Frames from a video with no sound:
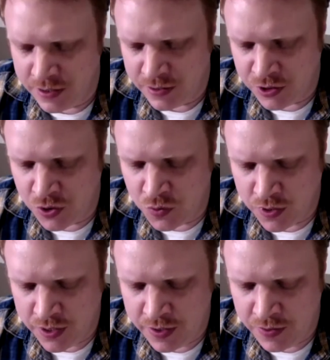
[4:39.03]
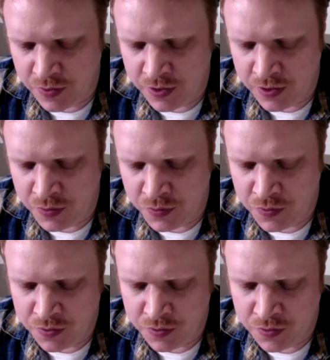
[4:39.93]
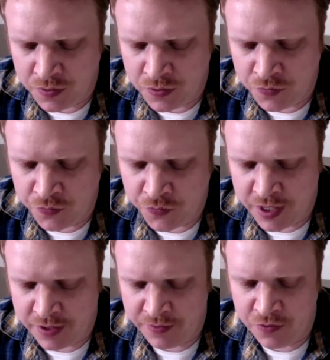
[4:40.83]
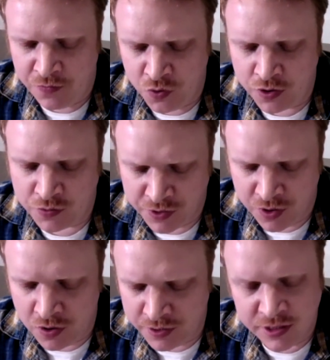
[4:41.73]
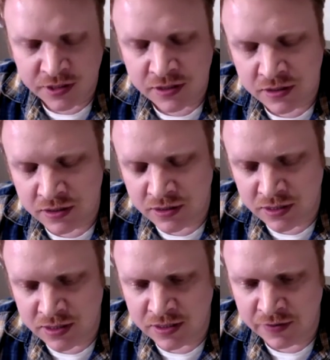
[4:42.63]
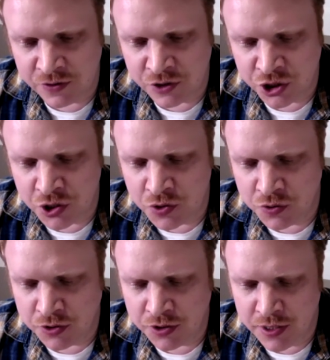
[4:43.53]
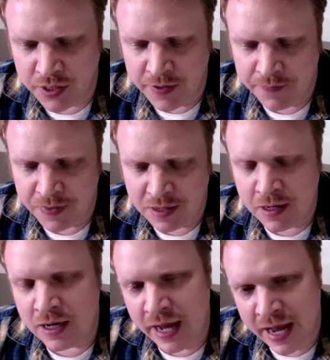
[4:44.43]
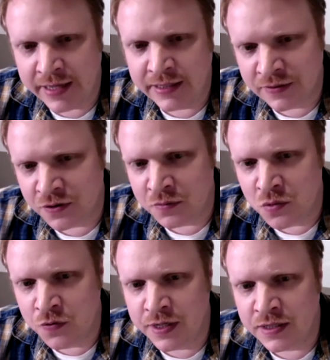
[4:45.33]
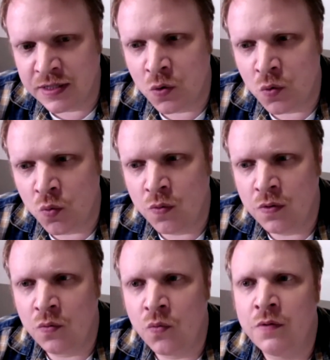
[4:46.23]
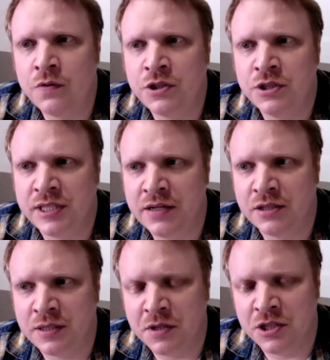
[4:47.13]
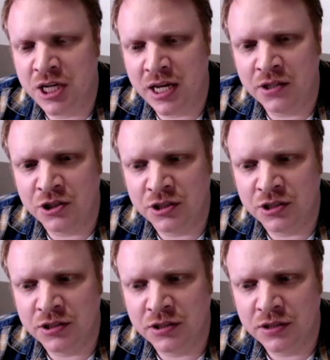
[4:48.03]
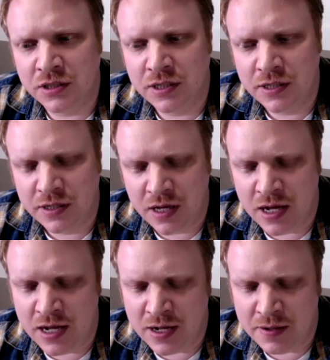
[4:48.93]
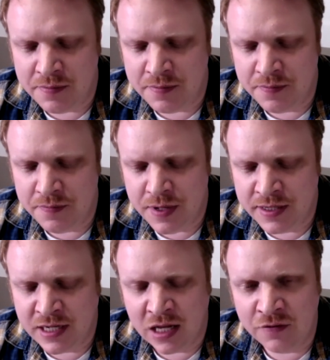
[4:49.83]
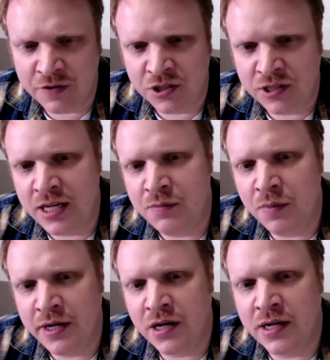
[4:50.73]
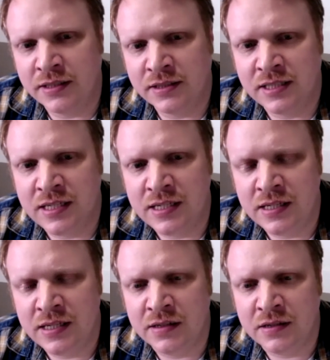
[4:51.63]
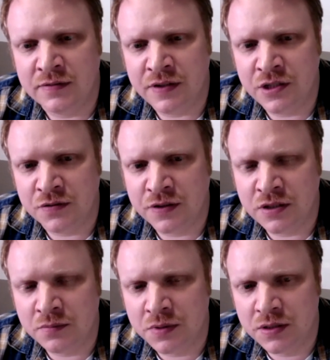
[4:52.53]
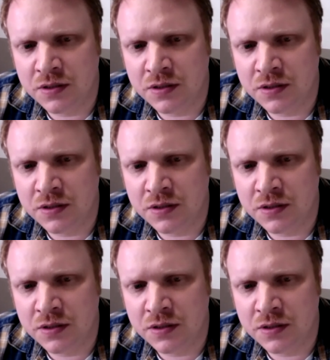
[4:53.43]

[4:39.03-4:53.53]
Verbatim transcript: So you've worked with all these different shows and different movies. What would you say are some of the challenges in television that you might not see in a feature film?